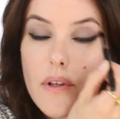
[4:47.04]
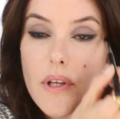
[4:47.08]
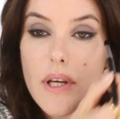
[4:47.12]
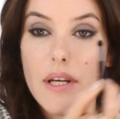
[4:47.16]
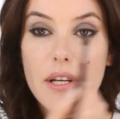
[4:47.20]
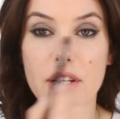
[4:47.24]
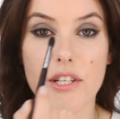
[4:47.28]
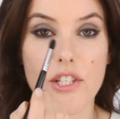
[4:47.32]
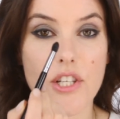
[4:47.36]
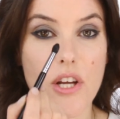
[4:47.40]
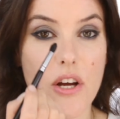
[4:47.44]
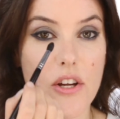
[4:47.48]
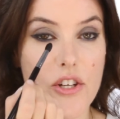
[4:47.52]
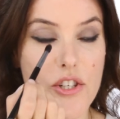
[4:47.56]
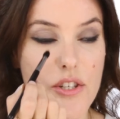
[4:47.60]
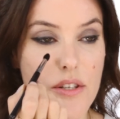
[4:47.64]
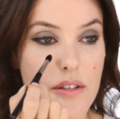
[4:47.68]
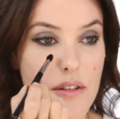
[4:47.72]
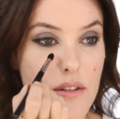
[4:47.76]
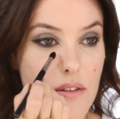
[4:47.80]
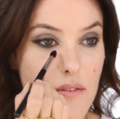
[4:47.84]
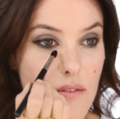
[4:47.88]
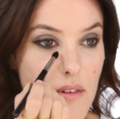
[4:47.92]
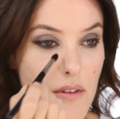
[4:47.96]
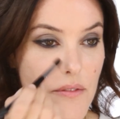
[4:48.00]
and a touch
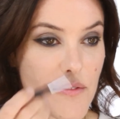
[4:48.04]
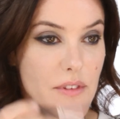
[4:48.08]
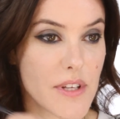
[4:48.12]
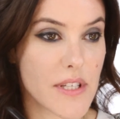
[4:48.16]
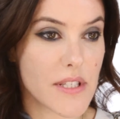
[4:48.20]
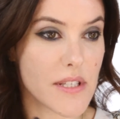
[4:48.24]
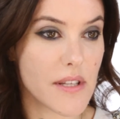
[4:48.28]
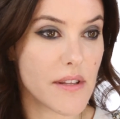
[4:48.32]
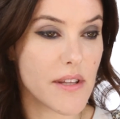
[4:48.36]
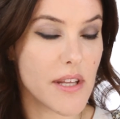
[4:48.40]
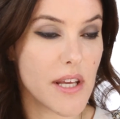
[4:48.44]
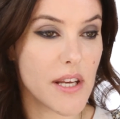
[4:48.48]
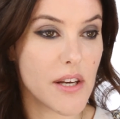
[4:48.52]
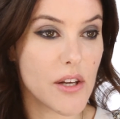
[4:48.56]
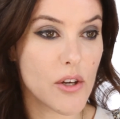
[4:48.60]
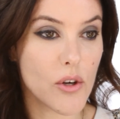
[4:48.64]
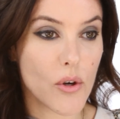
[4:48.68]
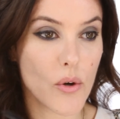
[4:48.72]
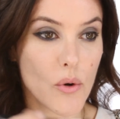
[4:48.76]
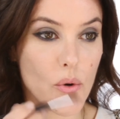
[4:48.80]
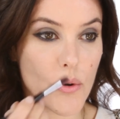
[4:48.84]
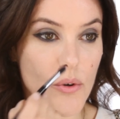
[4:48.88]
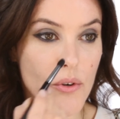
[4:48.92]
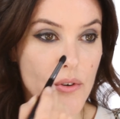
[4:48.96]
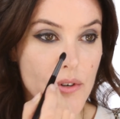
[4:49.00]
of this at the inner
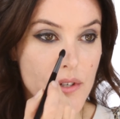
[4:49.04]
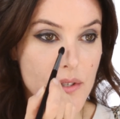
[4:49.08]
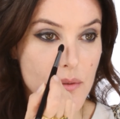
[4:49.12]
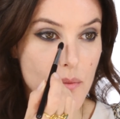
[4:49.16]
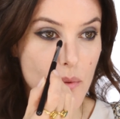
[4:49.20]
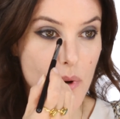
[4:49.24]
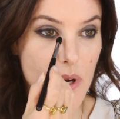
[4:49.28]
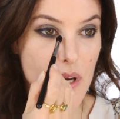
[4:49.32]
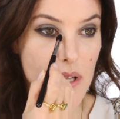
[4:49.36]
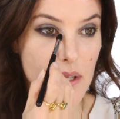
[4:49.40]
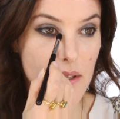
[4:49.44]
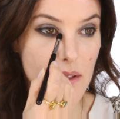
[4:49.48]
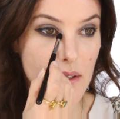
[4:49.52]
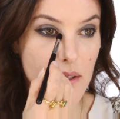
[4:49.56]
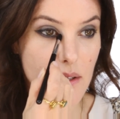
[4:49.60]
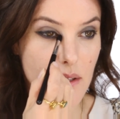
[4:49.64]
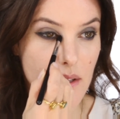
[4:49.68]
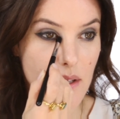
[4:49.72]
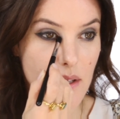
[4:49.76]
corner as well,